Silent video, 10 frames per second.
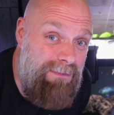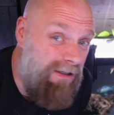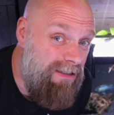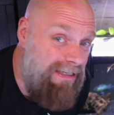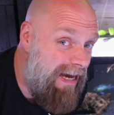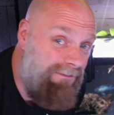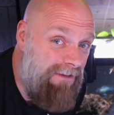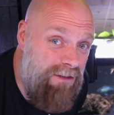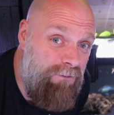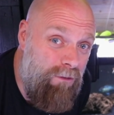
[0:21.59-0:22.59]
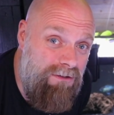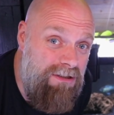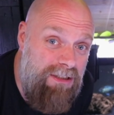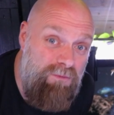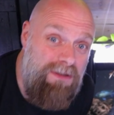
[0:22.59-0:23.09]
because the
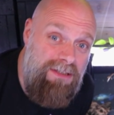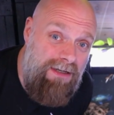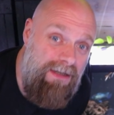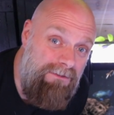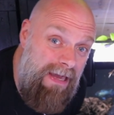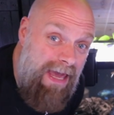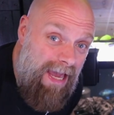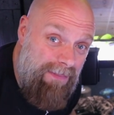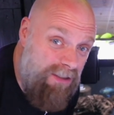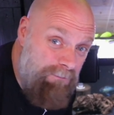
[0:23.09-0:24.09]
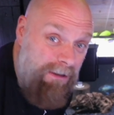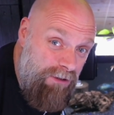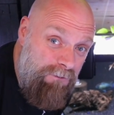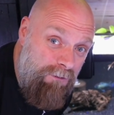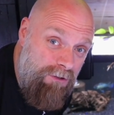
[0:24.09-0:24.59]
FX406 wasn't enough and the
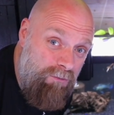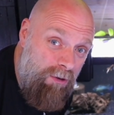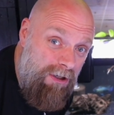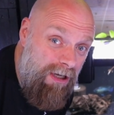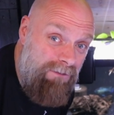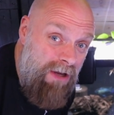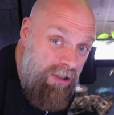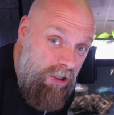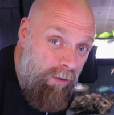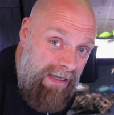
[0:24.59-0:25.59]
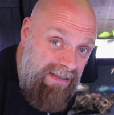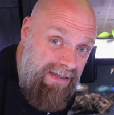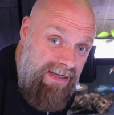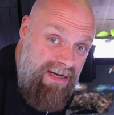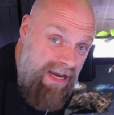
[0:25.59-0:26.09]
sponge filters weren't enough, you know what I did?